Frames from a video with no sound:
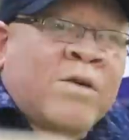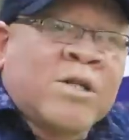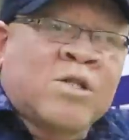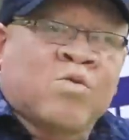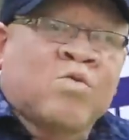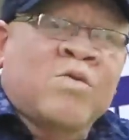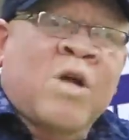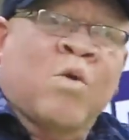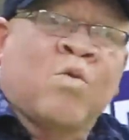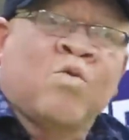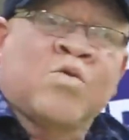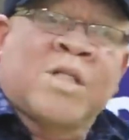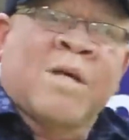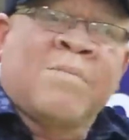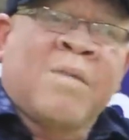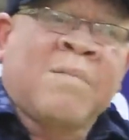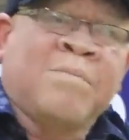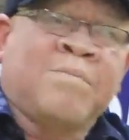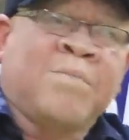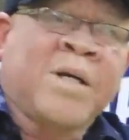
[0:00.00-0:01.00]
huwezi kuja
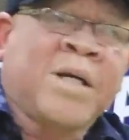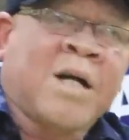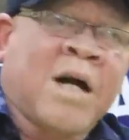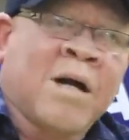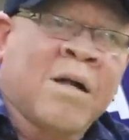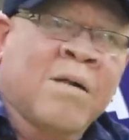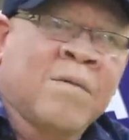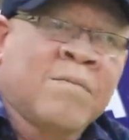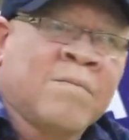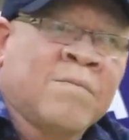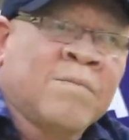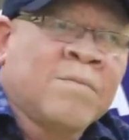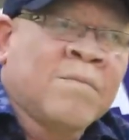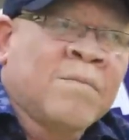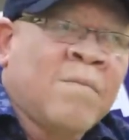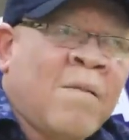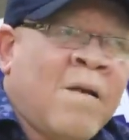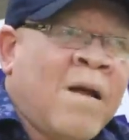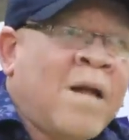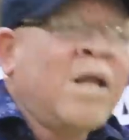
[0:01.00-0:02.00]
kusemea mpira.
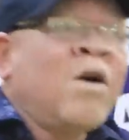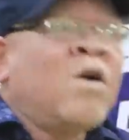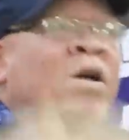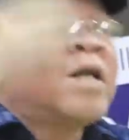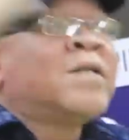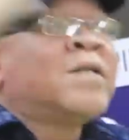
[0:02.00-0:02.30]
Leo